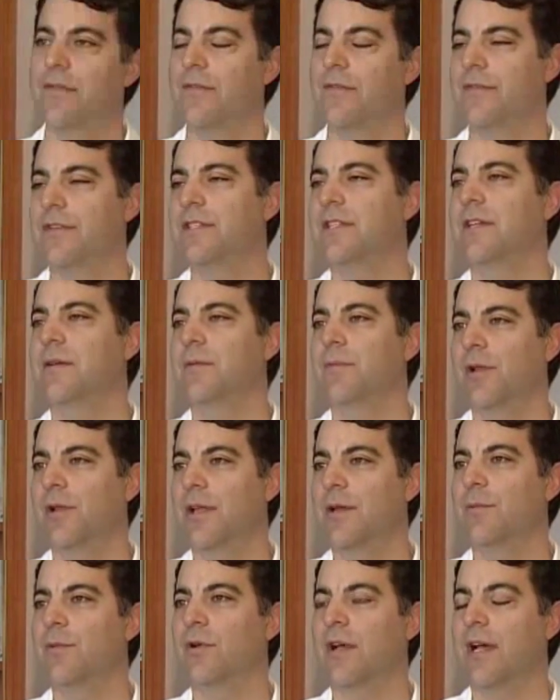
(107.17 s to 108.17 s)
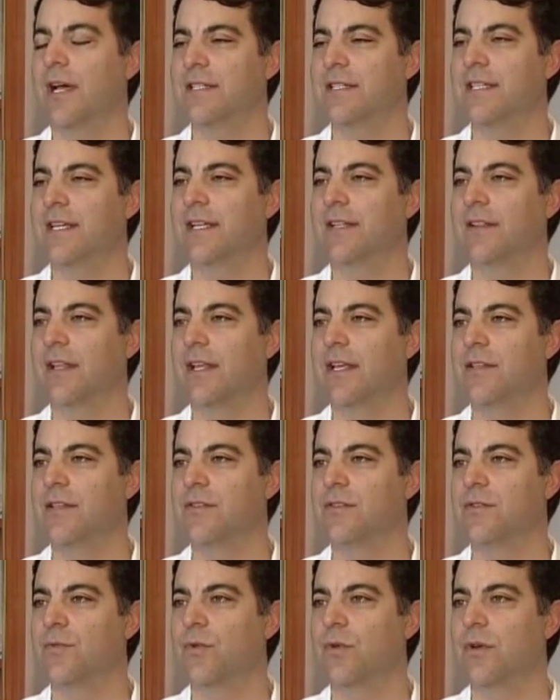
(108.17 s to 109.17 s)
The Visian Implantable Contact
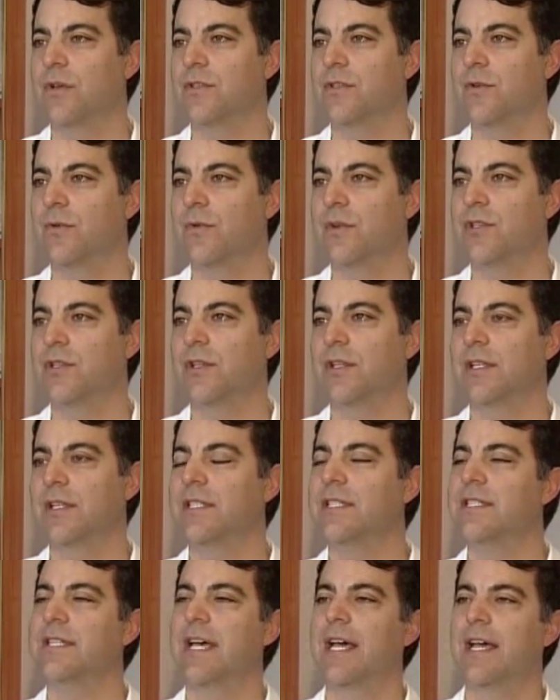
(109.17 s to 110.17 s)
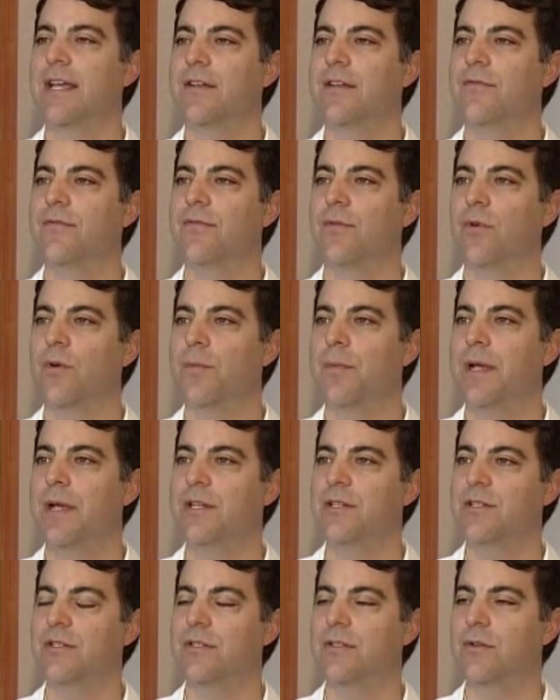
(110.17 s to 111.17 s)
Lens was originally designed for
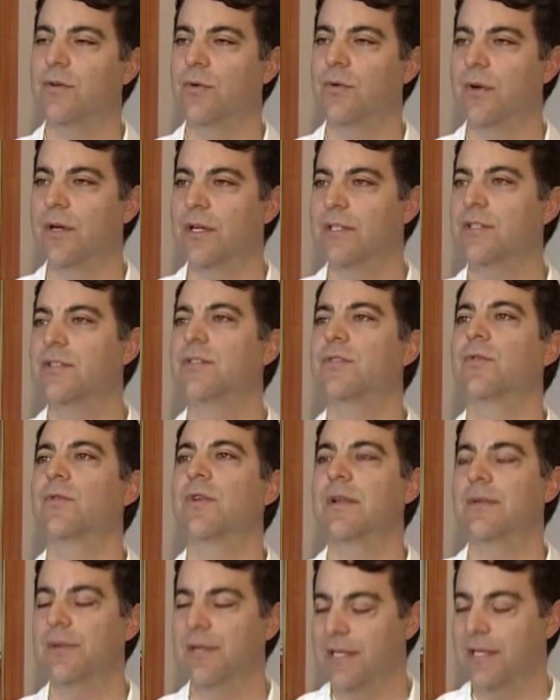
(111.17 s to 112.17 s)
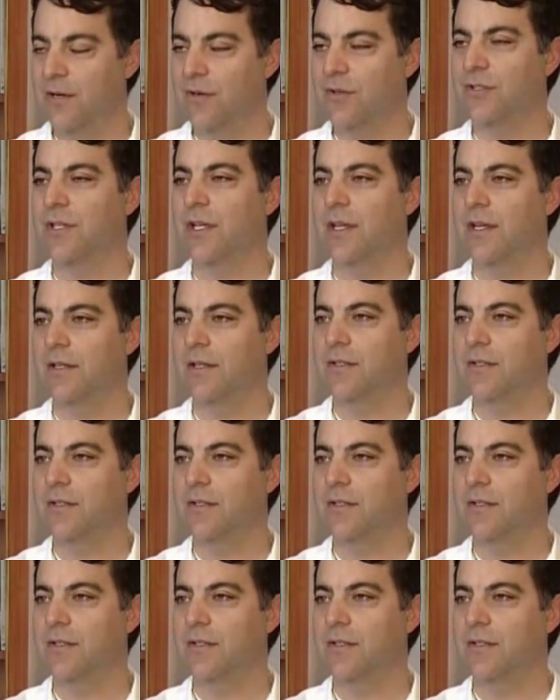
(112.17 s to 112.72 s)
patients who were extremely nearsighted.